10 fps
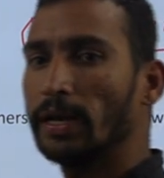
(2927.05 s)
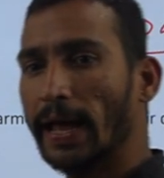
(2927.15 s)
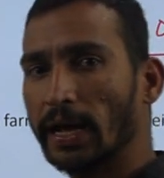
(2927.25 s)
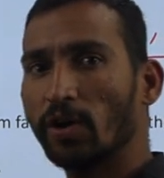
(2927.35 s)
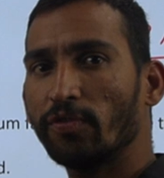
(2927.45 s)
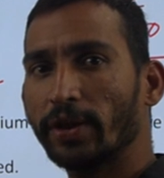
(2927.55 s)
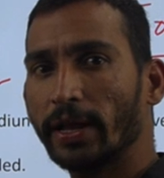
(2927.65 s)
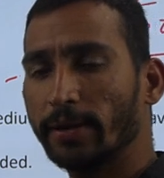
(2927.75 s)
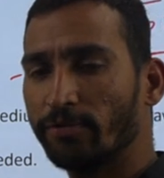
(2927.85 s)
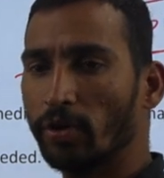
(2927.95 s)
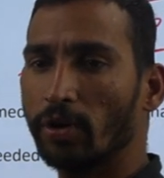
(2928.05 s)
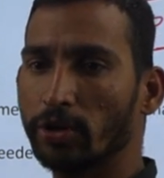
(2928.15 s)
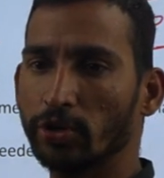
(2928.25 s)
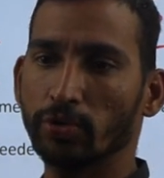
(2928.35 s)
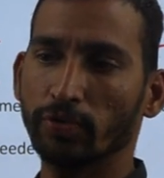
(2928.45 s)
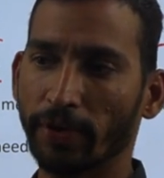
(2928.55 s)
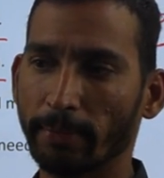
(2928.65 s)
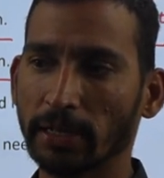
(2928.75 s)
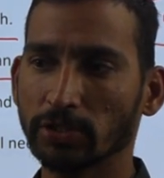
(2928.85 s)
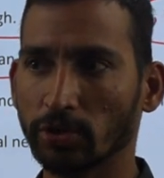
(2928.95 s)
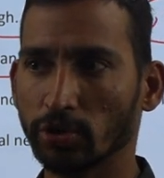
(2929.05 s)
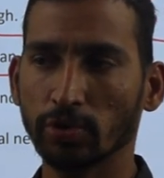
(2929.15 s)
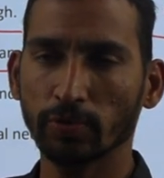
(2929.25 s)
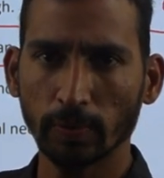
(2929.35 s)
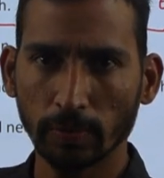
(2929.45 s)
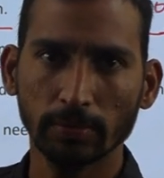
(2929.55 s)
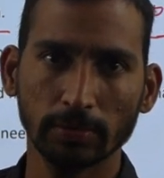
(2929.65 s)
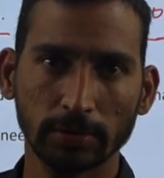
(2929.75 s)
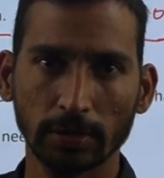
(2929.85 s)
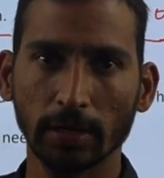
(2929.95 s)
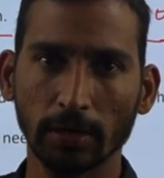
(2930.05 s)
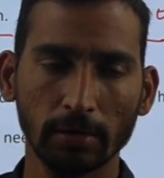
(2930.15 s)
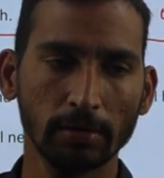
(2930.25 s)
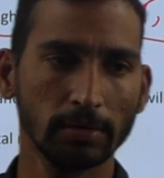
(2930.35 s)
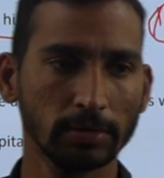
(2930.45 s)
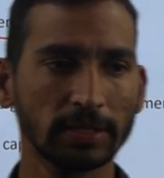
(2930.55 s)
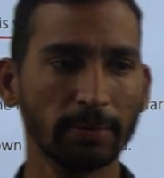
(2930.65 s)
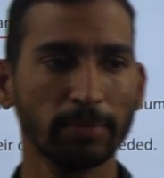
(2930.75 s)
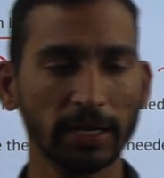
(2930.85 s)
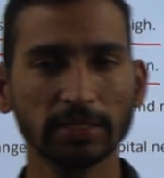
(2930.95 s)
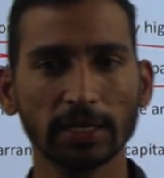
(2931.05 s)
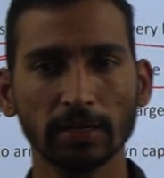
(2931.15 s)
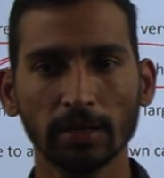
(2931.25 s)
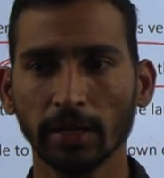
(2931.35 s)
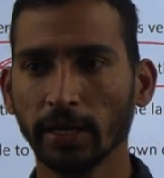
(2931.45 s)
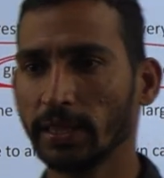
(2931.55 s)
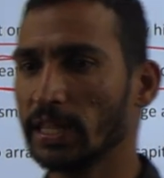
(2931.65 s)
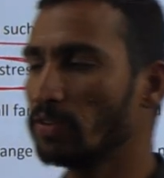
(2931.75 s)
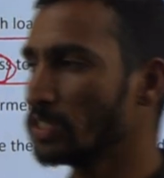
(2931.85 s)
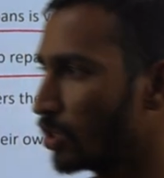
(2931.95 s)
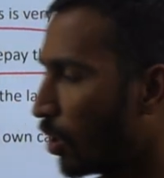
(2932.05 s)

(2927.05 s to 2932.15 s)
lack of rainfall, or due to famines, or due to some reason there was